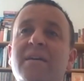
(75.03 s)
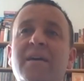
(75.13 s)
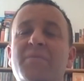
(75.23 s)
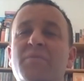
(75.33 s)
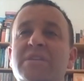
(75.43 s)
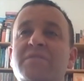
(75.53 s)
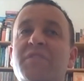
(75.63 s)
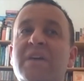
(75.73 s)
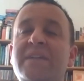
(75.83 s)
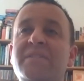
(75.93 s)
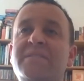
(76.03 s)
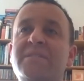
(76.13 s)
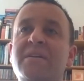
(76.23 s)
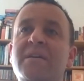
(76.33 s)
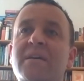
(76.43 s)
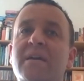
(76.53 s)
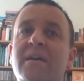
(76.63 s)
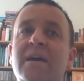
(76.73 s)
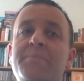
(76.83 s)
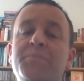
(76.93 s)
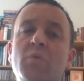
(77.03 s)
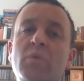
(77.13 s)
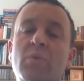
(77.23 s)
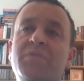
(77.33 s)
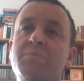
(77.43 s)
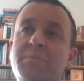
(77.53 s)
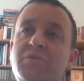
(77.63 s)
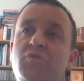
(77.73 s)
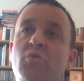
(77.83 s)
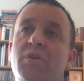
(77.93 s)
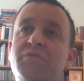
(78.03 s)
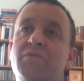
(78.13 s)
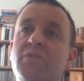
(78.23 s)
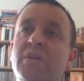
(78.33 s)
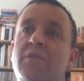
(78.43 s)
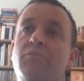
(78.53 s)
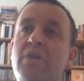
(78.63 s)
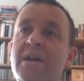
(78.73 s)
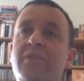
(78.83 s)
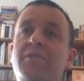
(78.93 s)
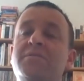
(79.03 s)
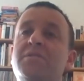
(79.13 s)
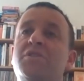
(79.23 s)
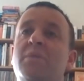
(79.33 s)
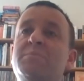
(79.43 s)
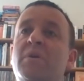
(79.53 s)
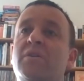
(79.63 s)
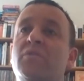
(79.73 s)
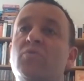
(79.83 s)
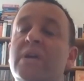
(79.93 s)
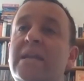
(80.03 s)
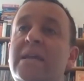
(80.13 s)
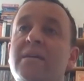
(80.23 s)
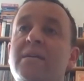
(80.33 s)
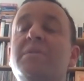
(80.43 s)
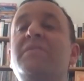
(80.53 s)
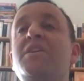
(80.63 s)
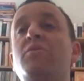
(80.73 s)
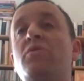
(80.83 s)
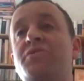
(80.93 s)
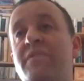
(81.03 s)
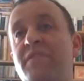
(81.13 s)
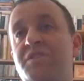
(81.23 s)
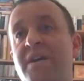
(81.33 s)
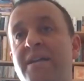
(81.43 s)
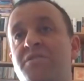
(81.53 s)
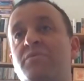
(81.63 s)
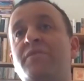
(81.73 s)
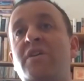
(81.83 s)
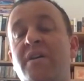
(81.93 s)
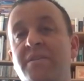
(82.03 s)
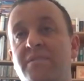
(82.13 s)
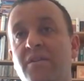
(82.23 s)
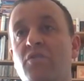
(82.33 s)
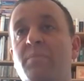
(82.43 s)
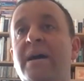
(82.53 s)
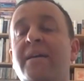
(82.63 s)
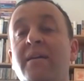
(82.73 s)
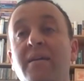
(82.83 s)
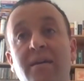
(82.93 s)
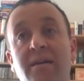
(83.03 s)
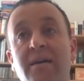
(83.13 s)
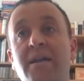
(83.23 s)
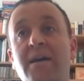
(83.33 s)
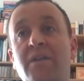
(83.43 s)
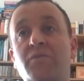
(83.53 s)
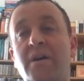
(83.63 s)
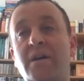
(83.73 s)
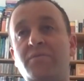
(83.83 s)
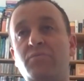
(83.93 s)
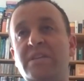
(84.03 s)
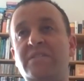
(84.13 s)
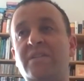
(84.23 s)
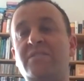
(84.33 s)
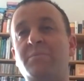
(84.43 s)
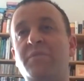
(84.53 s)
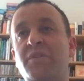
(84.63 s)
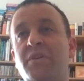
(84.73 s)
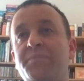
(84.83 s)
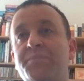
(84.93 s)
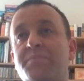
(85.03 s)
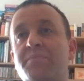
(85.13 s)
The reason for that is we want them to be short so you can get right out onto the jobs market quickly, but then you also have a chance to revise and go back and resit some of the